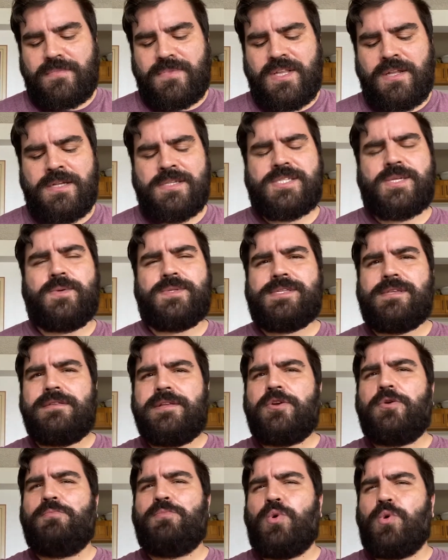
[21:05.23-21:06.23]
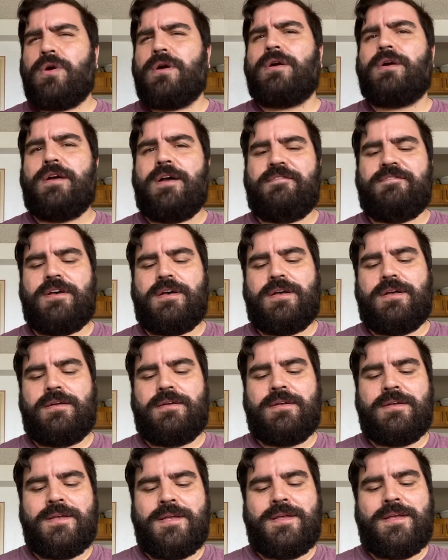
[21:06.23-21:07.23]
So it's a little more of a
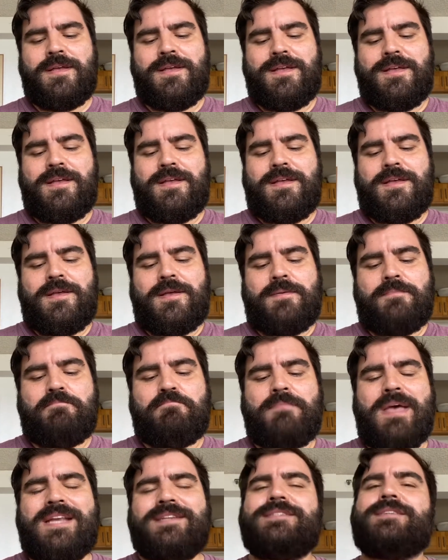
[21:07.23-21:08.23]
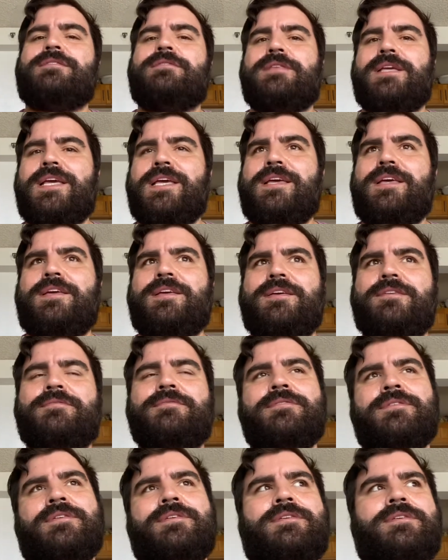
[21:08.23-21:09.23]
mentally
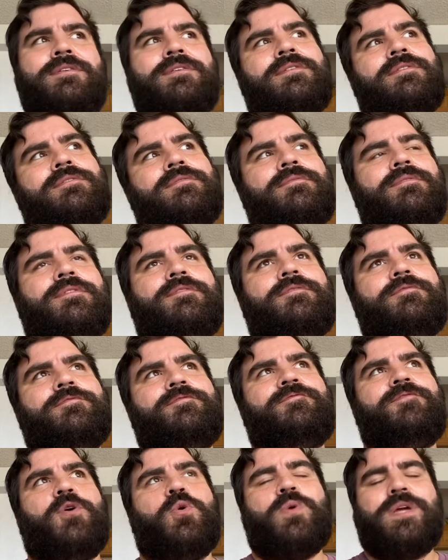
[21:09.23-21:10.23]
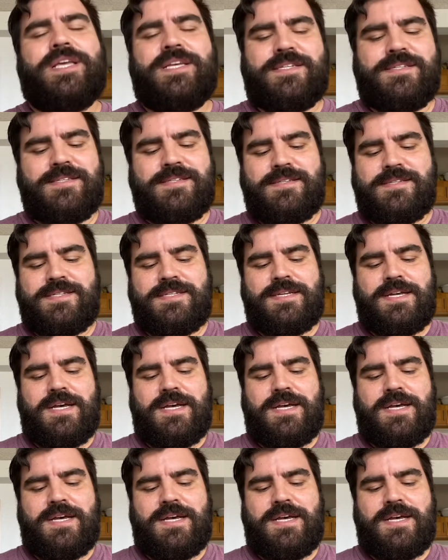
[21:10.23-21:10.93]
focused